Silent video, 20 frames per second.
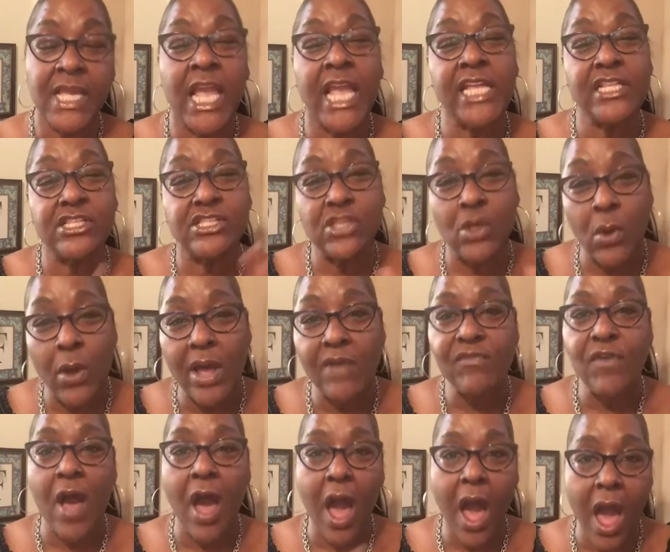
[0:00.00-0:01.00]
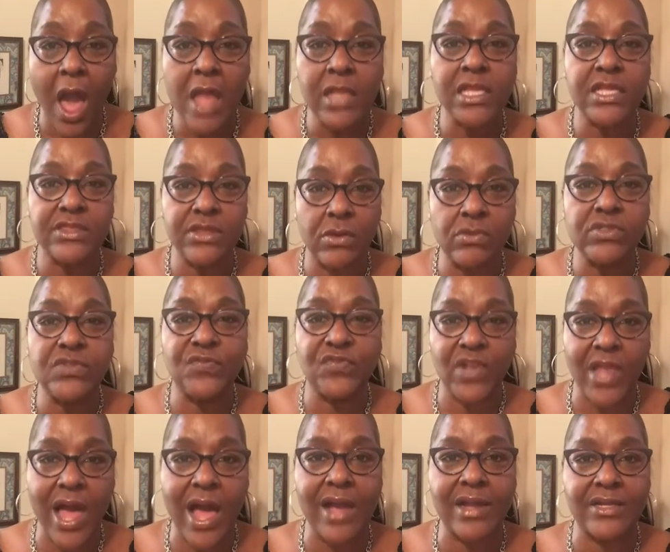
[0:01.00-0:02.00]
And so of all of those
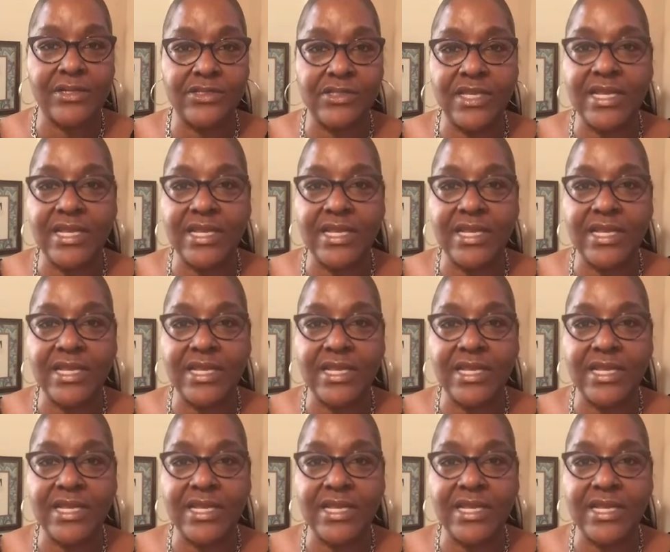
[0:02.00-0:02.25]
vloggers